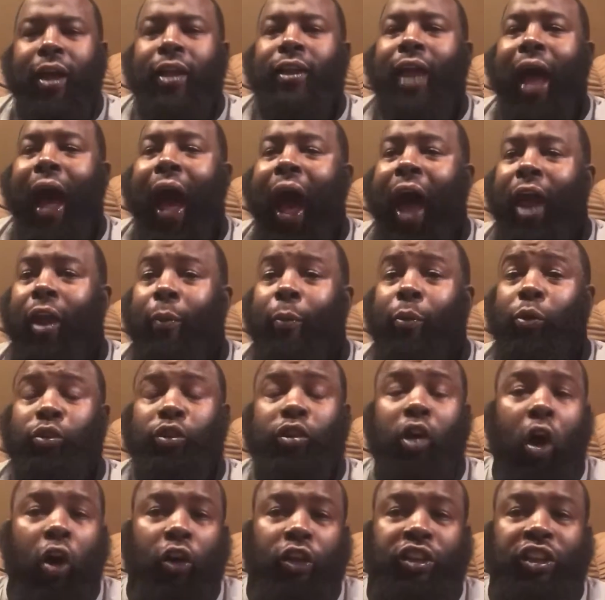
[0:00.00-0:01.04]
The Honorable
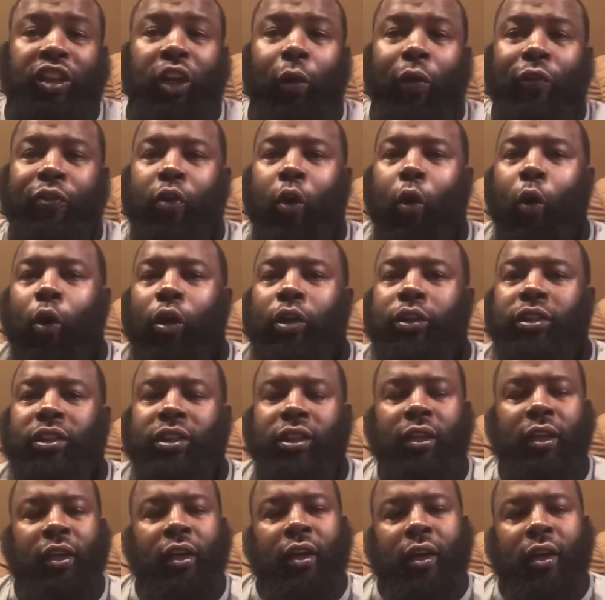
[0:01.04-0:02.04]
Talk Show, of course.